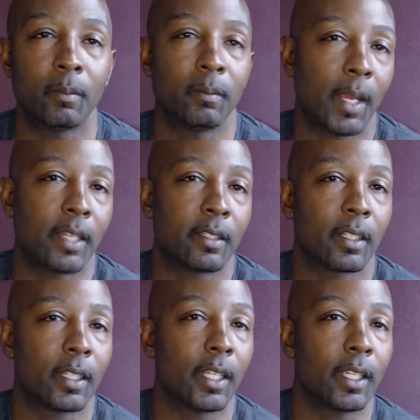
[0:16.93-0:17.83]

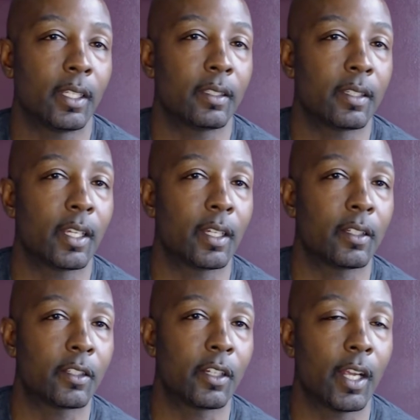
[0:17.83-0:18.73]
basically seeking
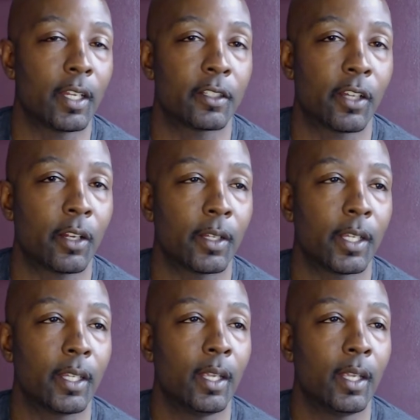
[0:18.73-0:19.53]
an attorney,